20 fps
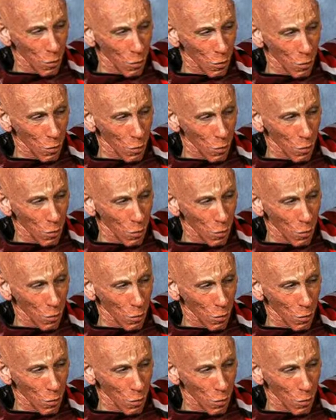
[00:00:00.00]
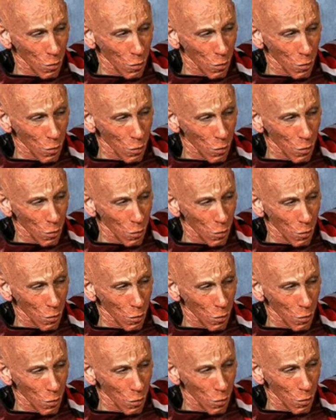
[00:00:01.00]

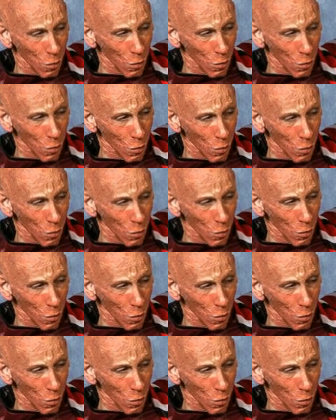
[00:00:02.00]
(silence)